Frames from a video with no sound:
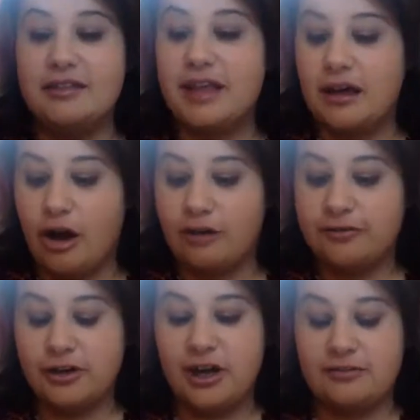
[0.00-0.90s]
That
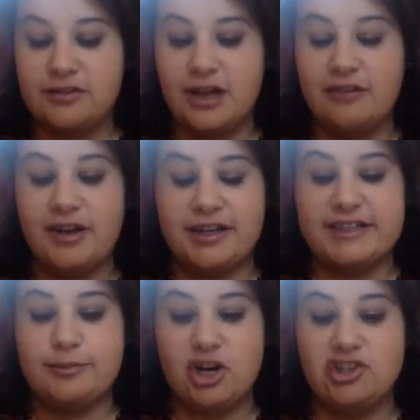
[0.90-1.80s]
offer of love and
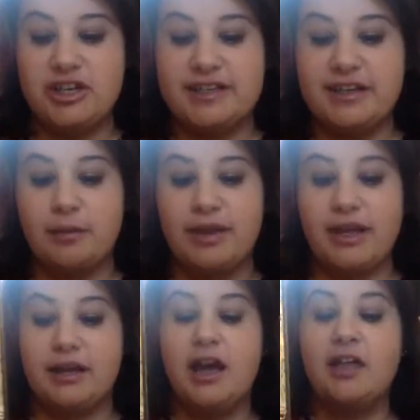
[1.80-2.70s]
expression is coming
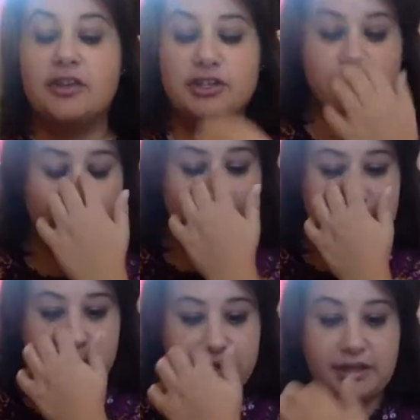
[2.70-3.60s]
in. This could
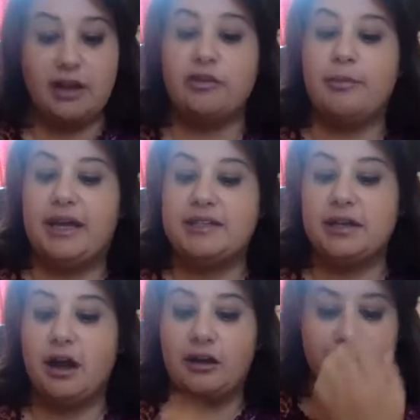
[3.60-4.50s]
also be a
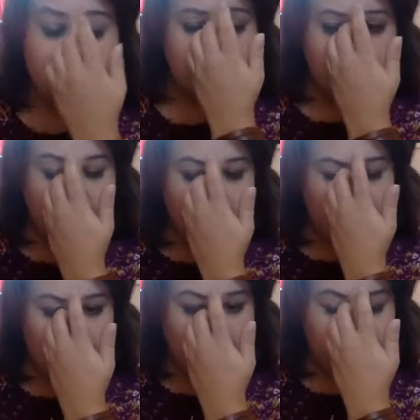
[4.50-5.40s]
romantic offer,
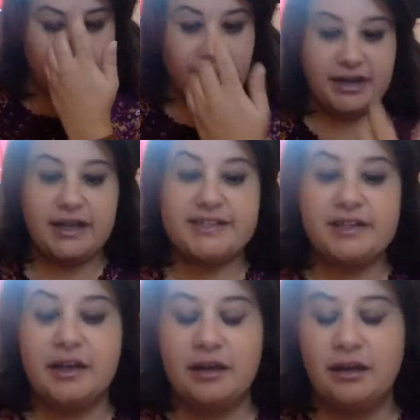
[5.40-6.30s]
but
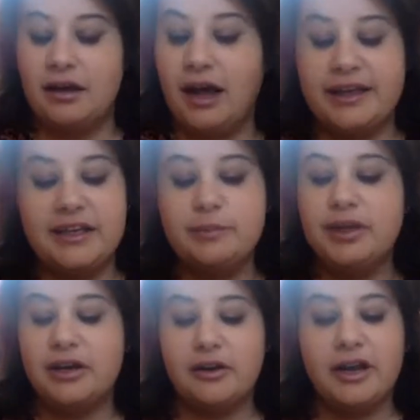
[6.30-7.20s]
I keep
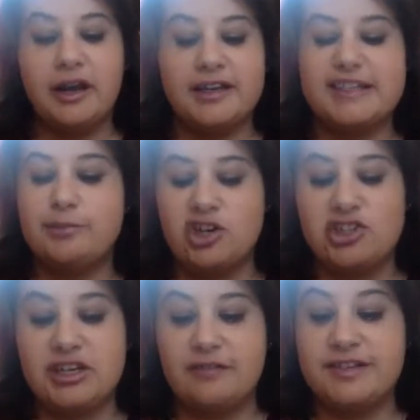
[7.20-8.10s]
hearing an
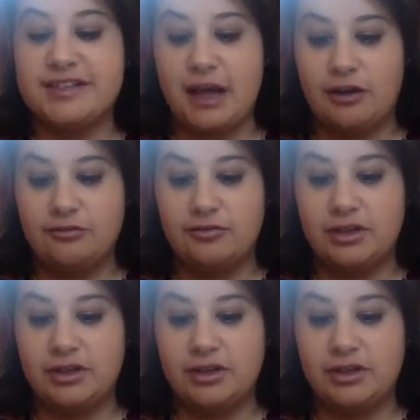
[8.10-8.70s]
expression of self.